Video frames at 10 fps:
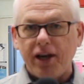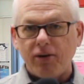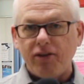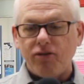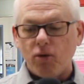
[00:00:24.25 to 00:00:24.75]
Get
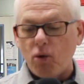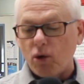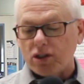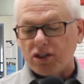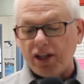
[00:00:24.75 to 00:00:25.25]
ready for
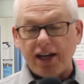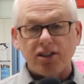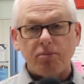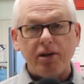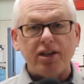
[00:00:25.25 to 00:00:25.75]
course
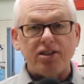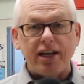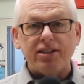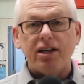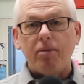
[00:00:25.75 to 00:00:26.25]
selection because
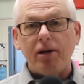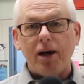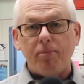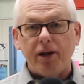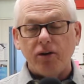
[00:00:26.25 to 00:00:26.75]
that's coming
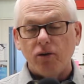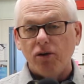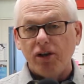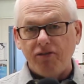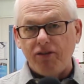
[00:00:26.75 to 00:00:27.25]
up in
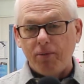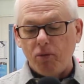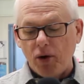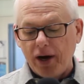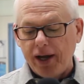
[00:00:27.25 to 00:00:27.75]
early
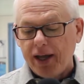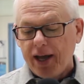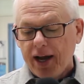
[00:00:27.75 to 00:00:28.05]
February.